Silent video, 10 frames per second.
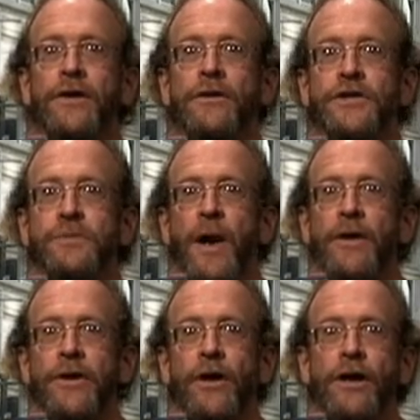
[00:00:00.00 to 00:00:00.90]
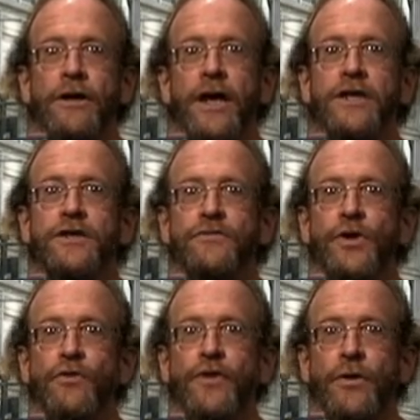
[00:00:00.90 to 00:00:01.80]
They're inspiring all kinds of
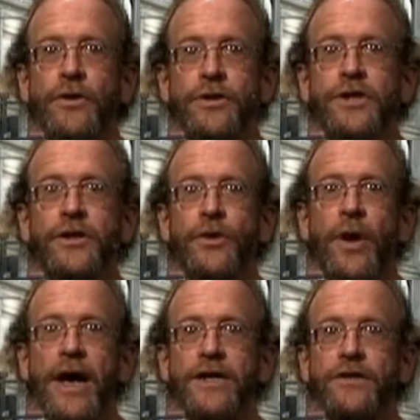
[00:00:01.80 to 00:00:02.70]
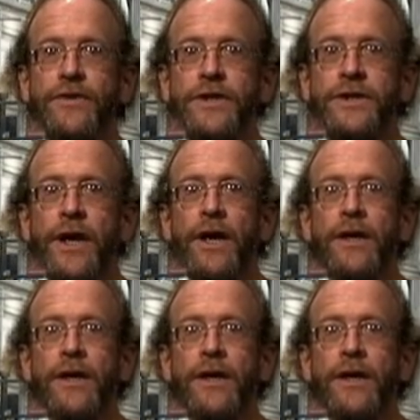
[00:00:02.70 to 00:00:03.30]
new voters and new activists,